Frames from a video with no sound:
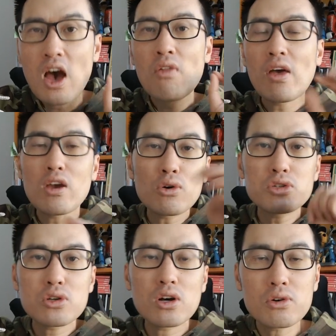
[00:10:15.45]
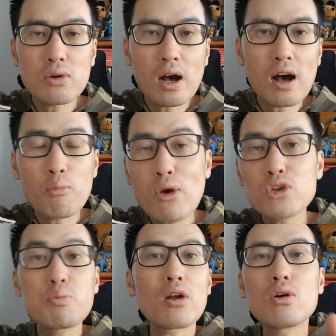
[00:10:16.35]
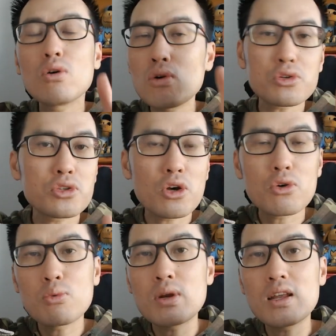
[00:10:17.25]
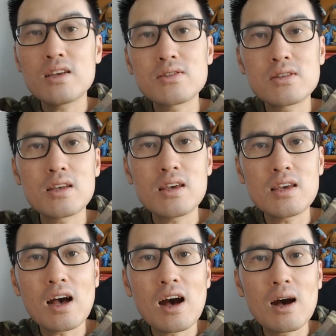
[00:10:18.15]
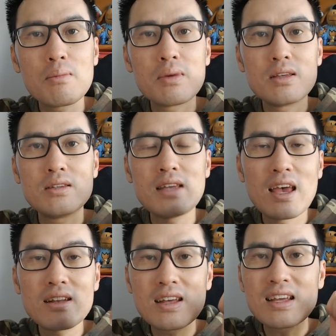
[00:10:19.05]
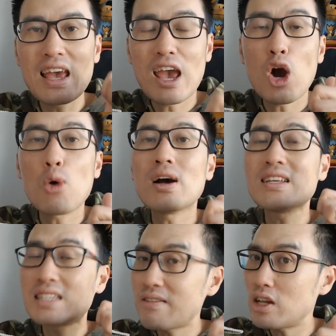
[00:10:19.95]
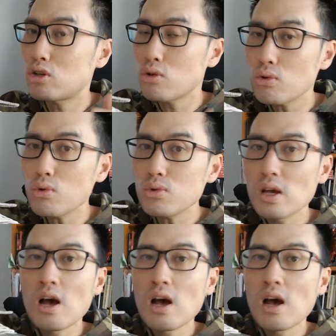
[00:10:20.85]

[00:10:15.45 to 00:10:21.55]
They also, Wales Bonner also released the ZL72s.